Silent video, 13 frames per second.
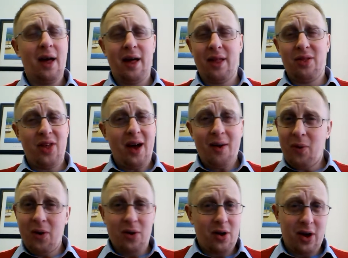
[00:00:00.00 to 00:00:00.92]
And that
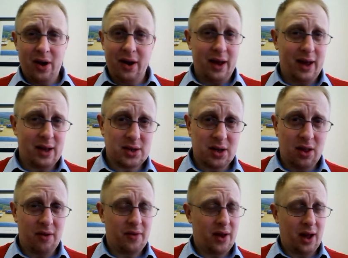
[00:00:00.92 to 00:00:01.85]
won't cut it against
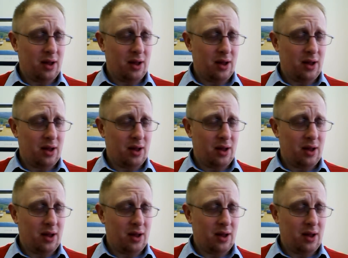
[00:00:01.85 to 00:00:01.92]
Golovkin.